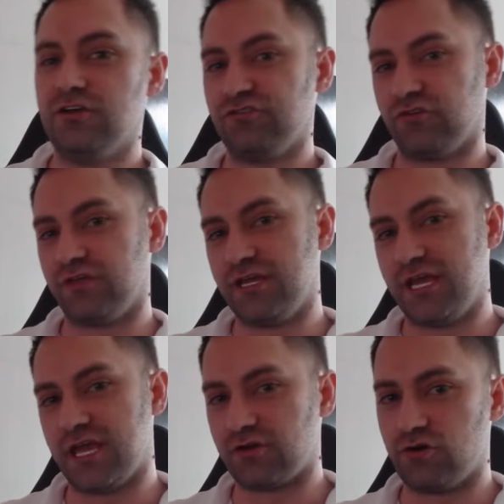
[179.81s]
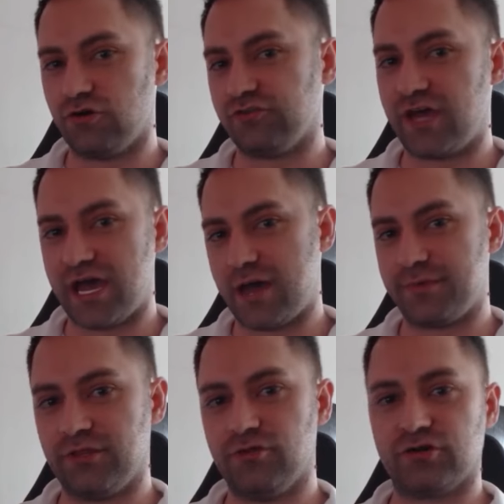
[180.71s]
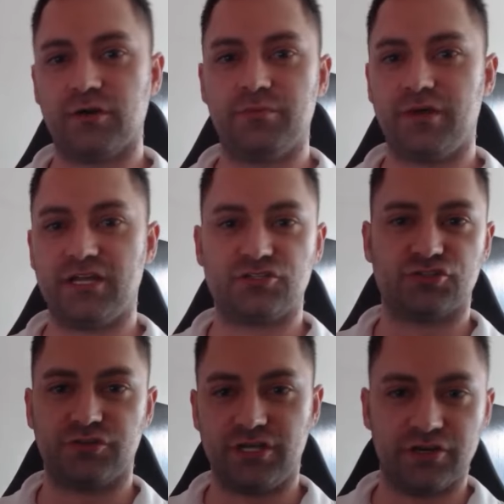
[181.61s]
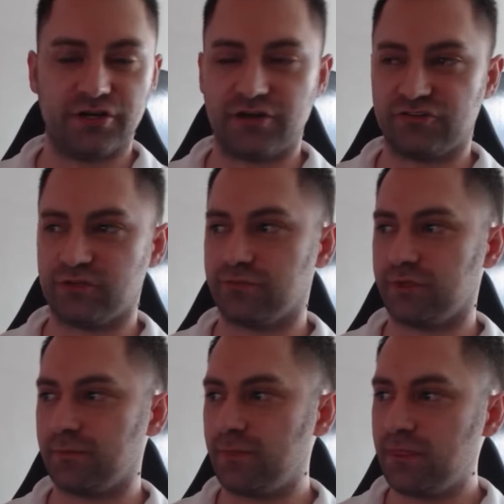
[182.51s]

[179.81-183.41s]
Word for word: so they can't alt tab look up answers on the internet or something.